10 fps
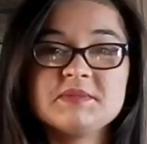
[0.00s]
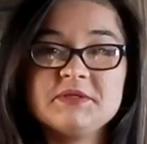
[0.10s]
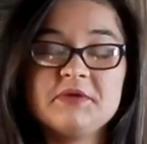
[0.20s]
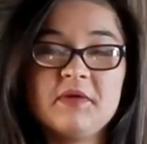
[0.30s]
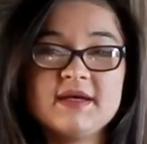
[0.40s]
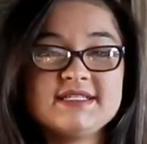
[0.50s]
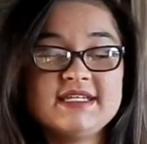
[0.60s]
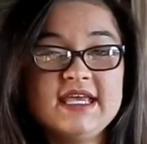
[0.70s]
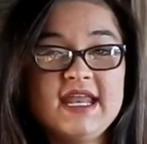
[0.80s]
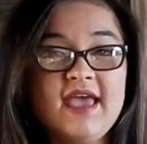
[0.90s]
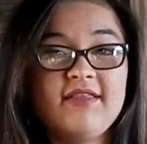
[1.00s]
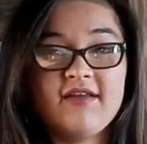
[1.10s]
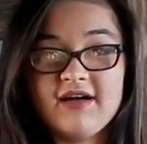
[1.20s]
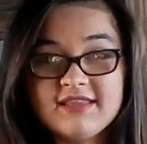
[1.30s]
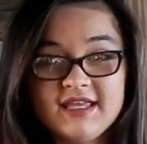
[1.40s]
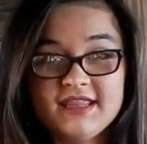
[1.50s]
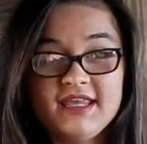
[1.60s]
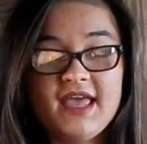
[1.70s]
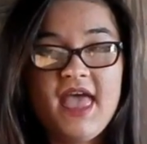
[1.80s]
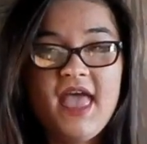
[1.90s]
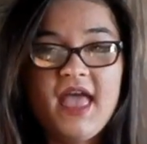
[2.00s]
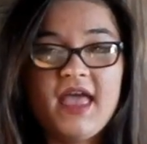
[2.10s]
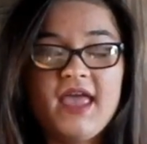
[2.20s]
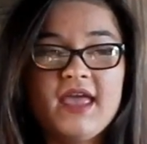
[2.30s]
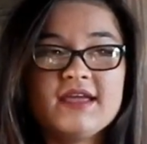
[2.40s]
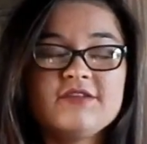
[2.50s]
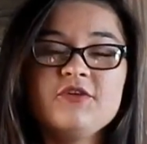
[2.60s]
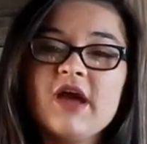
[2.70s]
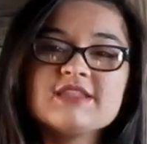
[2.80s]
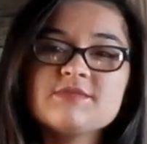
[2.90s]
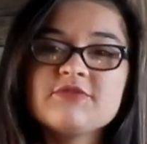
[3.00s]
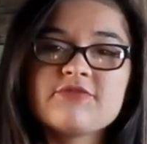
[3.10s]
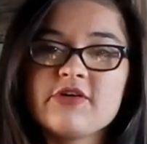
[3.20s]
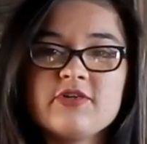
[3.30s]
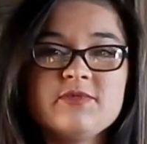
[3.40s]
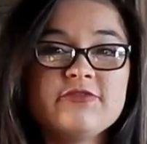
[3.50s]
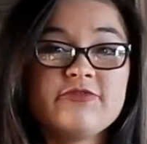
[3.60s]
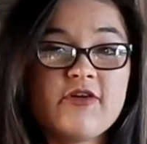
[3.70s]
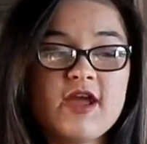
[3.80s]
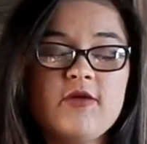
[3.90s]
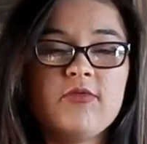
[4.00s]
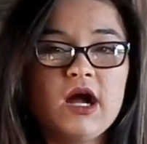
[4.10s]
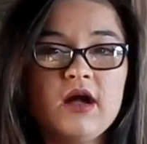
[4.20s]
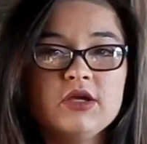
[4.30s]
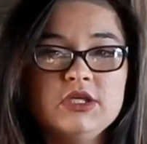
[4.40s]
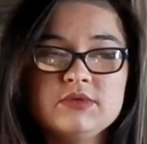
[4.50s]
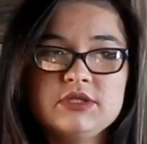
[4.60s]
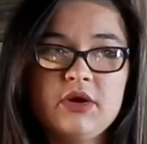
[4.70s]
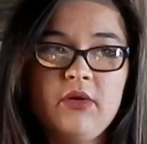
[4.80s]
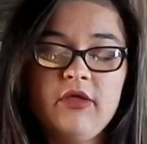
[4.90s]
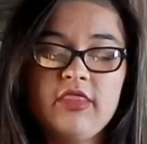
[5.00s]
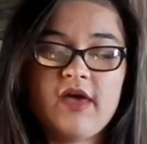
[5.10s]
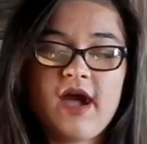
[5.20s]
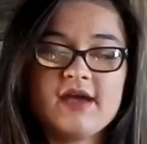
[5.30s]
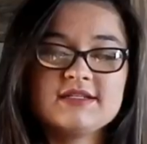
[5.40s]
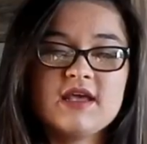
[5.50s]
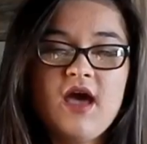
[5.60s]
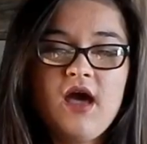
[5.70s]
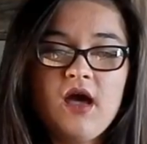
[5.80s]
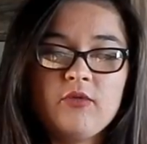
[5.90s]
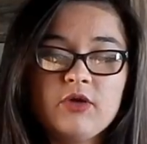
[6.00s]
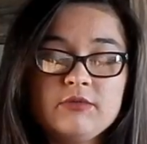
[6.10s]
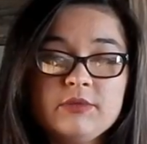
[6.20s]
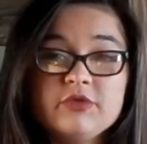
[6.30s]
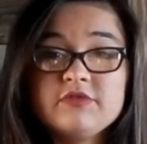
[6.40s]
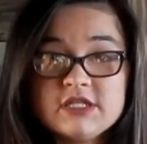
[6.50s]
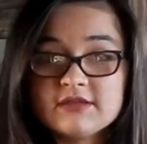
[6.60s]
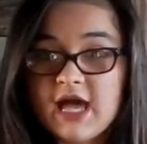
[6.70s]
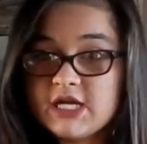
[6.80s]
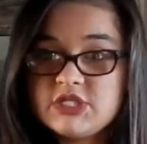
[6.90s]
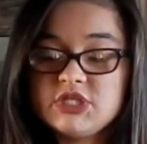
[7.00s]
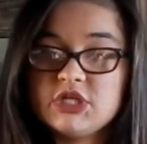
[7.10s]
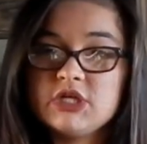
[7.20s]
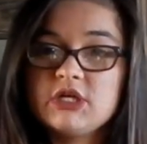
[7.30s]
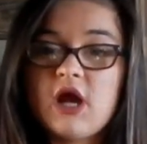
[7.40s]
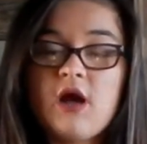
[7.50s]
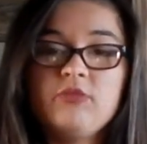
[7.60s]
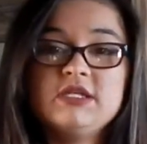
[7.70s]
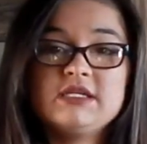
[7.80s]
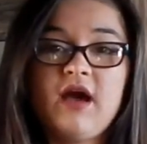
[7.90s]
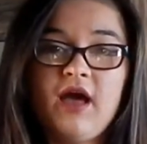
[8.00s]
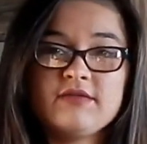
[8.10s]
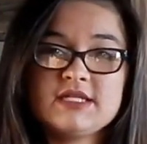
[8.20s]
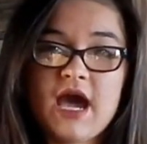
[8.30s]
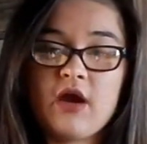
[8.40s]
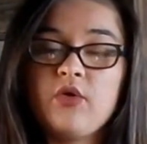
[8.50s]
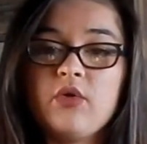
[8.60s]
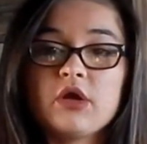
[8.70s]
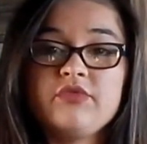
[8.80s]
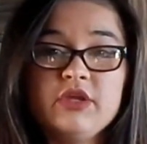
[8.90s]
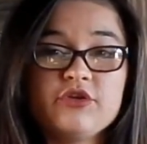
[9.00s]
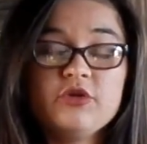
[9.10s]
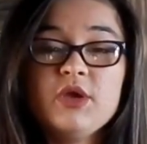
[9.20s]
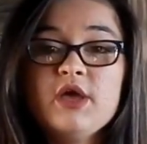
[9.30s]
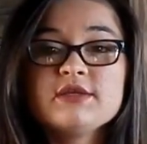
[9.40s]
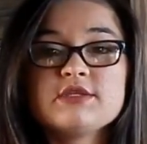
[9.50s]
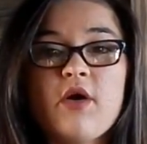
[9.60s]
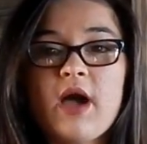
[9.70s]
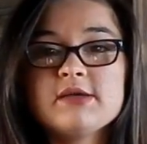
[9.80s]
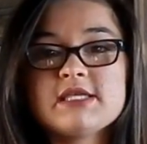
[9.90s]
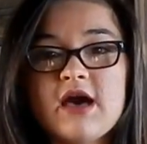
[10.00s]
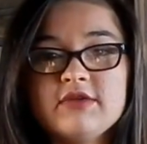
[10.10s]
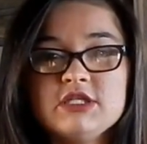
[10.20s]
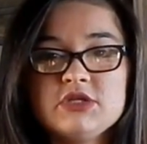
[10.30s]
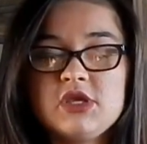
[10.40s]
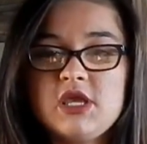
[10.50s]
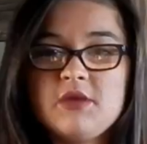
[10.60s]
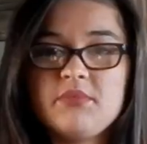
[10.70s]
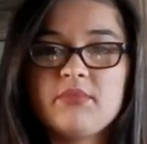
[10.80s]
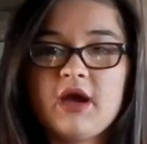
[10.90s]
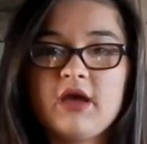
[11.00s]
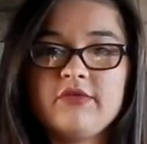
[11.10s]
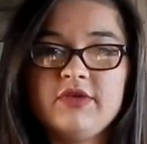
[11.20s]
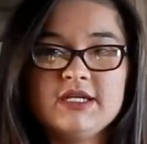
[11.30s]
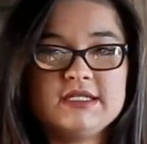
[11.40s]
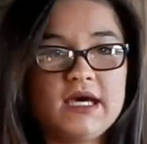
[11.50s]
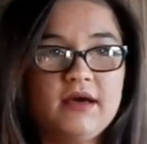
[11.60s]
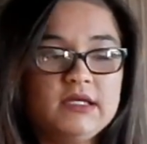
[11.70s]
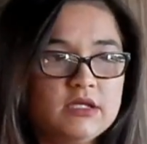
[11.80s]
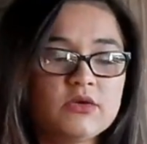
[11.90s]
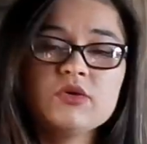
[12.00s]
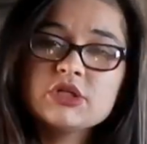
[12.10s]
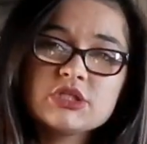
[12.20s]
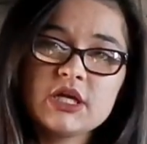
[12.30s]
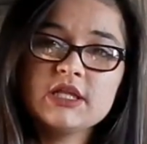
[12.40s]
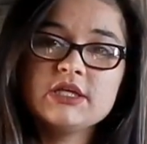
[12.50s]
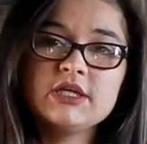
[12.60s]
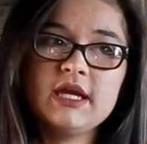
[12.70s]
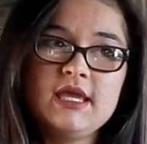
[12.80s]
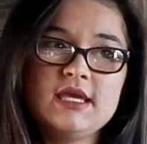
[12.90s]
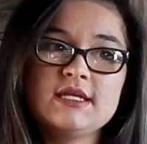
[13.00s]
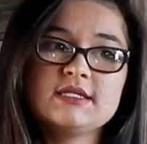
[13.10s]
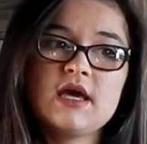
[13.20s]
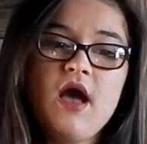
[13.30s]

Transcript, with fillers: been requesting it a lot lately and if you guys have been following me for a while you would know that when we moved here last year um, we did not have a tack or a feed room so I was having to keep my feed and tack within a horse trailer and